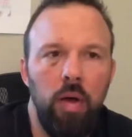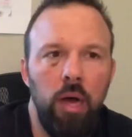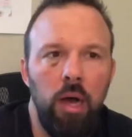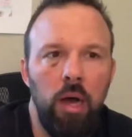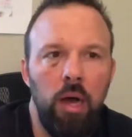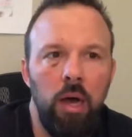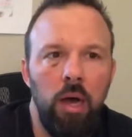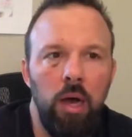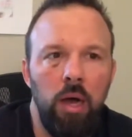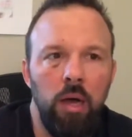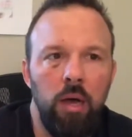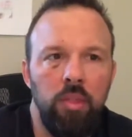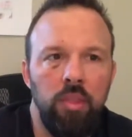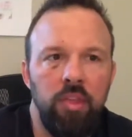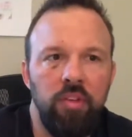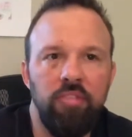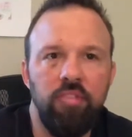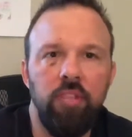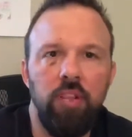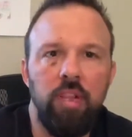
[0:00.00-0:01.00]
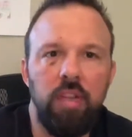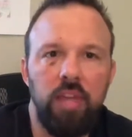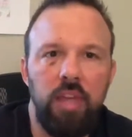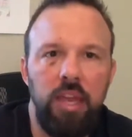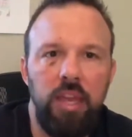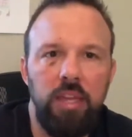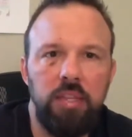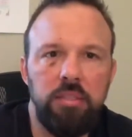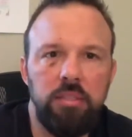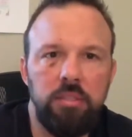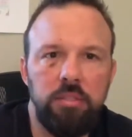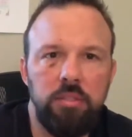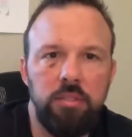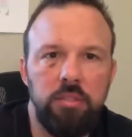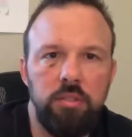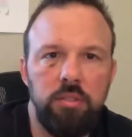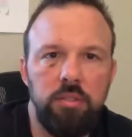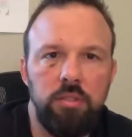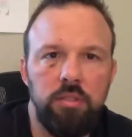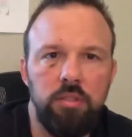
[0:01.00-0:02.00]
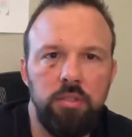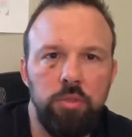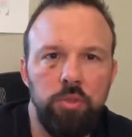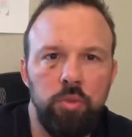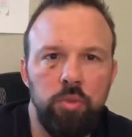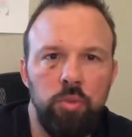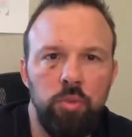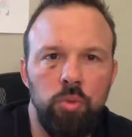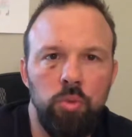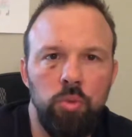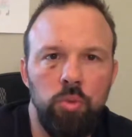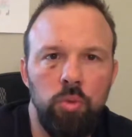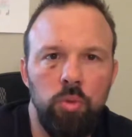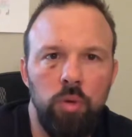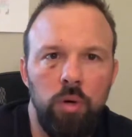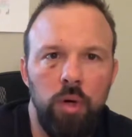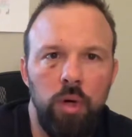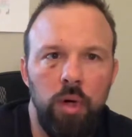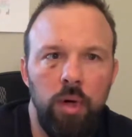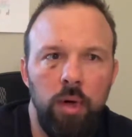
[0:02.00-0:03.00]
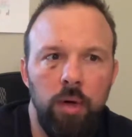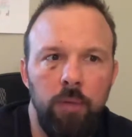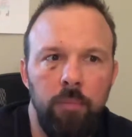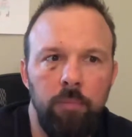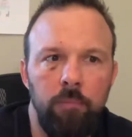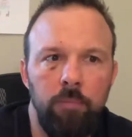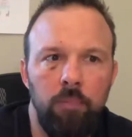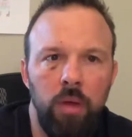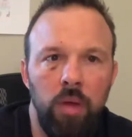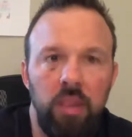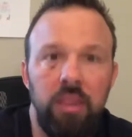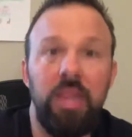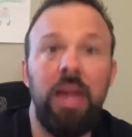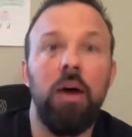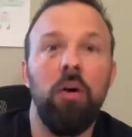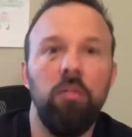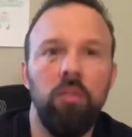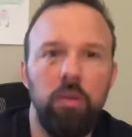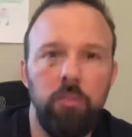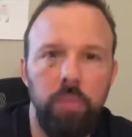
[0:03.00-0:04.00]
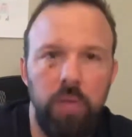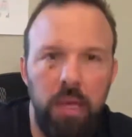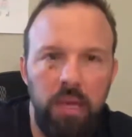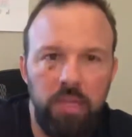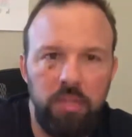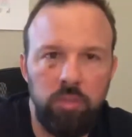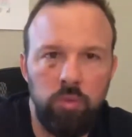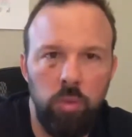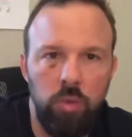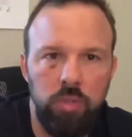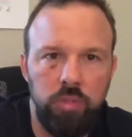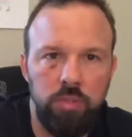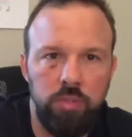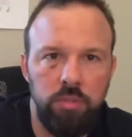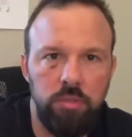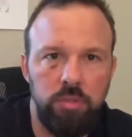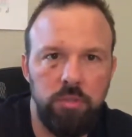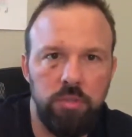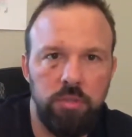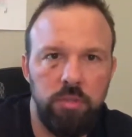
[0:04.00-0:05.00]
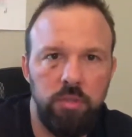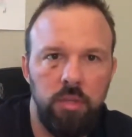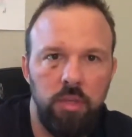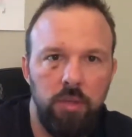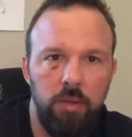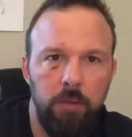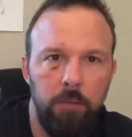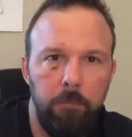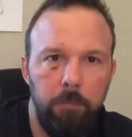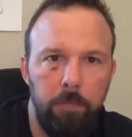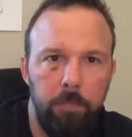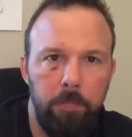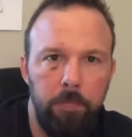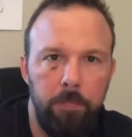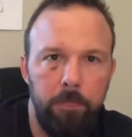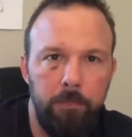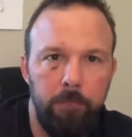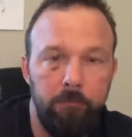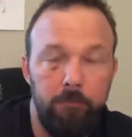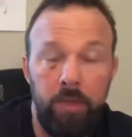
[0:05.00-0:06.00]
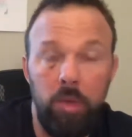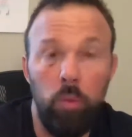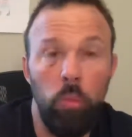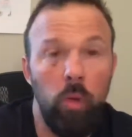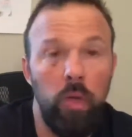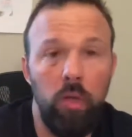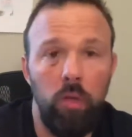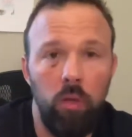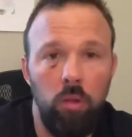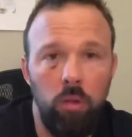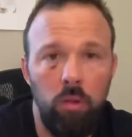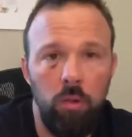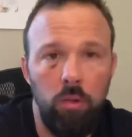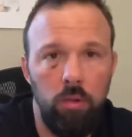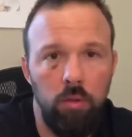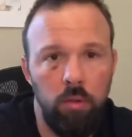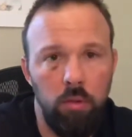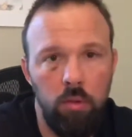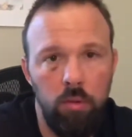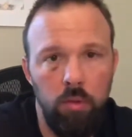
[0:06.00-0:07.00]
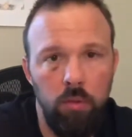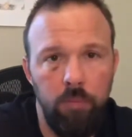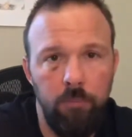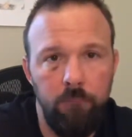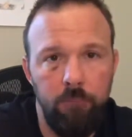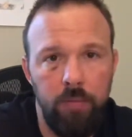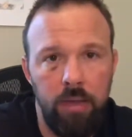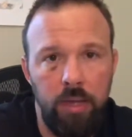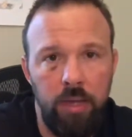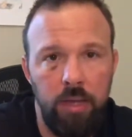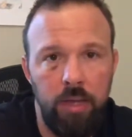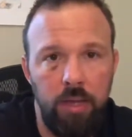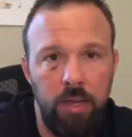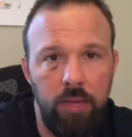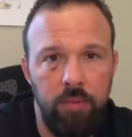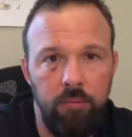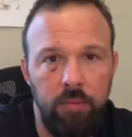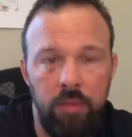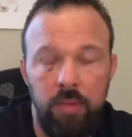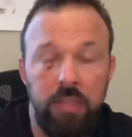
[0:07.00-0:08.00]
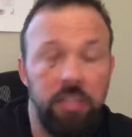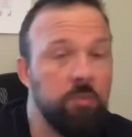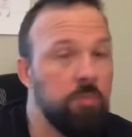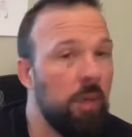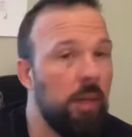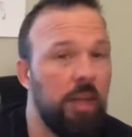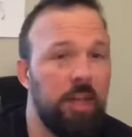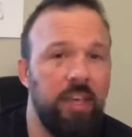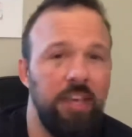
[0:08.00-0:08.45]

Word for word: uh, the floodgates to um, allow them to ask questions, they will. And at, at, least my